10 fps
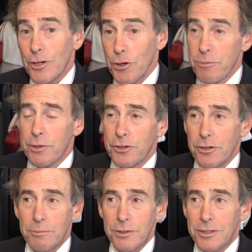human
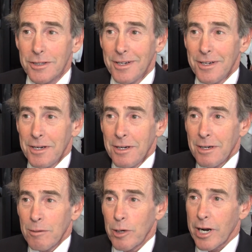tumors,
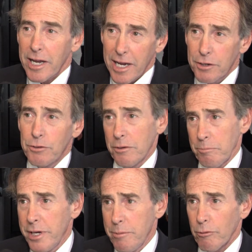but I can't do it in
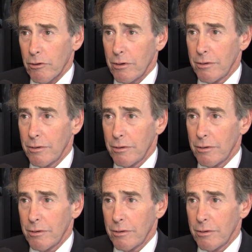people.